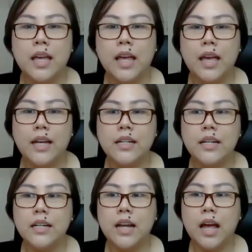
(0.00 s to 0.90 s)

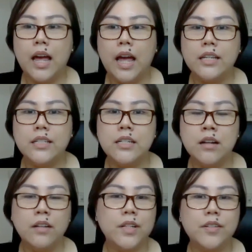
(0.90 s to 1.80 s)
And I did
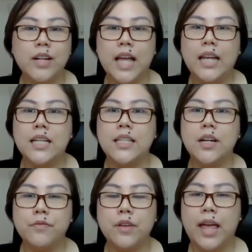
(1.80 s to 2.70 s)
not regret any
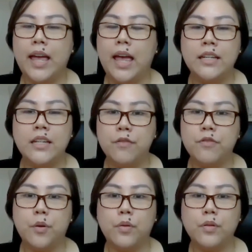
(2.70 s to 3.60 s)

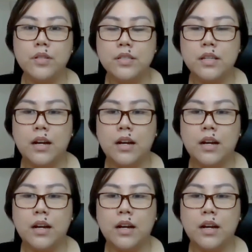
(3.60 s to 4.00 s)
of those.